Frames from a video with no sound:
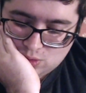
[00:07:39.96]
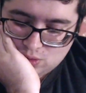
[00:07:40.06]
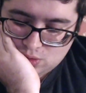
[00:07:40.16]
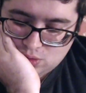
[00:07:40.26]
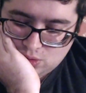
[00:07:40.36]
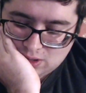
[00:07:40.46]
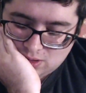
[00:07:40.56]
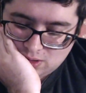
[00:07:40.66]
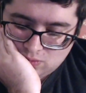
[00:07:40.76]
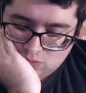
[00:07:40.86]
Ooh, I don't
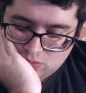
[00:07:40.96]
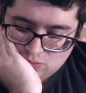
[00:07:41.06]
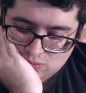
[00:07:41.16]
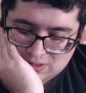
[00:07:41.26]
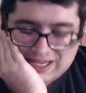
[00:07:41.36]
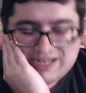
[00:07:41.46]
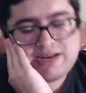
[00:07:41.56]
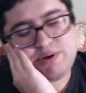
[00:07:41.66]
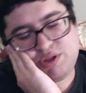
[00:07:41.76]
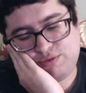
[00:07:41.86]
know. Yeah,
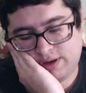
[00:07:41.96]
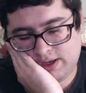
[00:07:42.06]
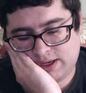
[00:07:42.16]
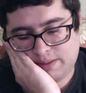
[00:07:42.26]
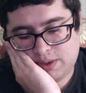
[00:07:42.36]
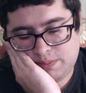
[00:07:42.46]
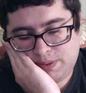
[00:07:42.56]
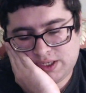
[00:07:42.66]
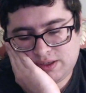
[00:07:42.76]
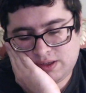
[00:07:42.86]
number three, I'm gonna
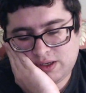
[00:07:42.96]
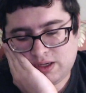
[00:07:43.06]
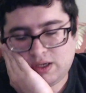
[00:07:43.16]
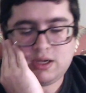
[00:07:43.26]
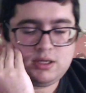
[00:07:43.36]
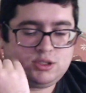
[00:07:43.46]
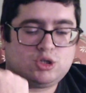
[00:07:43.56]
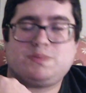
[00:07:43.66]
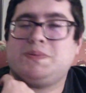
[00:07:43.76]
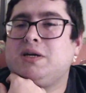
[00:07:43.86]
put
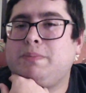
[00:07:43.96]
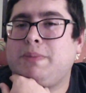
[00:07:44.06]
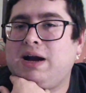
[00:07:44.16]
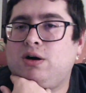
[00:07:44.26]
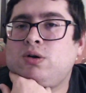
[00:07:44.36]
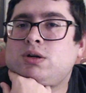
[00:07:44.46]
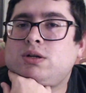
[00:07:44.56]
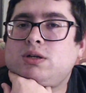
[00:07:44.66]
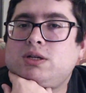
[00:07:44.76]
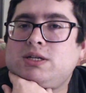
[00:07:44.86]
Jules Pierre Mao.
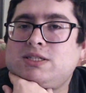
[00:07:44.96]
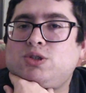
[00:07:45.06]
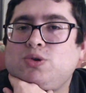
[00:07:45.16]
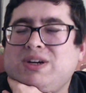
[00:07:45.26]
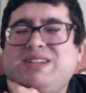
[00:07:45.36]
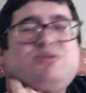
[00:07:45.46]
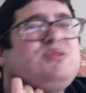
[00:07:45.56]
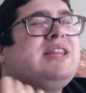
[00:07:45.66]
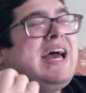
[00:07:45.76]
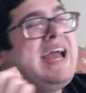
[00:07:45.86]
His story is
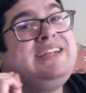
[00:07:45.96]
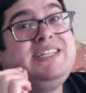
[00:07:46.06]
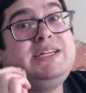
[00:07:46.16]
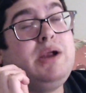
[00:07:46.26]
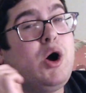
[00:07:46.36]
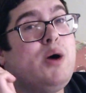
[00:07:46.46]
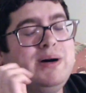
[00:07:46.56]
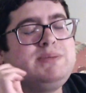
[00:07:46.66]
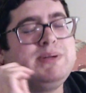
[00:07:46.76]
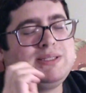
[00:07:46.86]
that ending
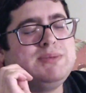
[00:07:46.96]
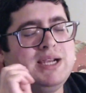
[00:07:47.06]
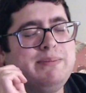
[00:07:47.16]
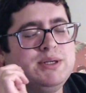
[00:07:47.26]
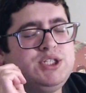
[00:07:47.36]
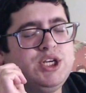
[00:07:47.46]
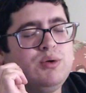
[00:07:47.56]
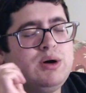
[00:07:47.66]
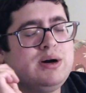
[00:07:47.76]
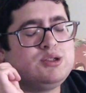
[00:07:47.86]
almost puts him to number two.
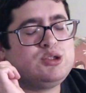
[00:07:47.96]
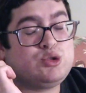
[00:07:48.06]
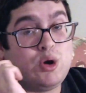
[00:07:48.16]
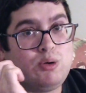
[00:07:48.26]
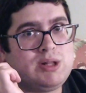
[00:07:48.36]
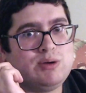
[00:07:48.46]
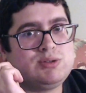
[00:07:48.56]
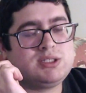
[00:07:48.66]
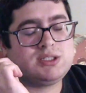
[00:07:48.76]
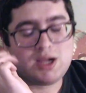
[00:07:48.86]
So
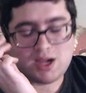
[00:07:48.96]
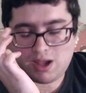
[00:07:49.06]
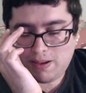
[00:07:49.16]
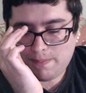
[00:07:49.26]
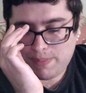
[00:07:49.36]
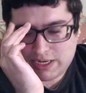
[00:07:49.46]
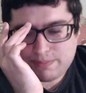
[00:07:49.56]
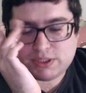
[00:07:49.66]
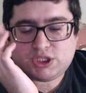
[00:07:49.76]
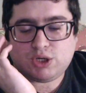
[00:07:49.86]
close. But
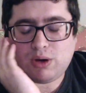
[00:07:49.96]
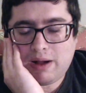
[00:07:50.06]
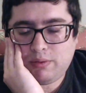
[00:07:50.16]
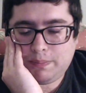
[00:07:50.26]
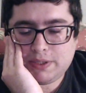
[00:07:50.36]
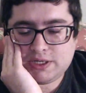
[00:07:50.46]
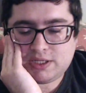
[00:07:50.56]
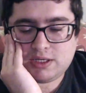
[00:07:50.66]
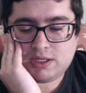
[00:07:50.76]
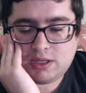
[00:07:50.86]
number two, I will put
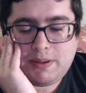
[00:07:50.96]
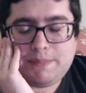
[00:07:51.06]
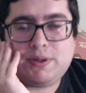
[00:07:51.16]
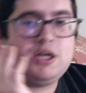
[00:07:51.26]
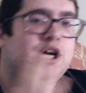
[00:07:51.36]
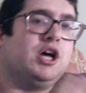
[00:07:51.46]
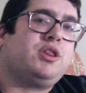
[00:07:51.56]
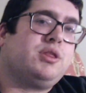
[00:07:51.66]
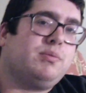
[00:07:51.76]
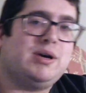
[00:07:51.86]
the people on
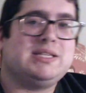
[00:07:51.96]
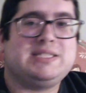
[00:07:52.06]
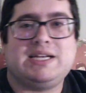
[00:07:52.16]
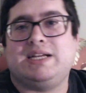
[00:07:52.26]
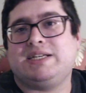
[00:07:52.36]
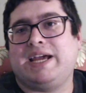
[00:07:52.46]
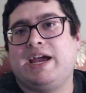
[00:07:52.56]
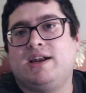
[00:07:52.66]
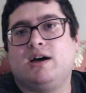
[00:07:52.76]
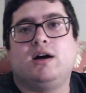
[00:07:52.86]
Earth, the president,
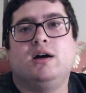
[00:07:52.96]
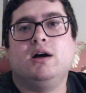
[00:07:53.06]
Anna,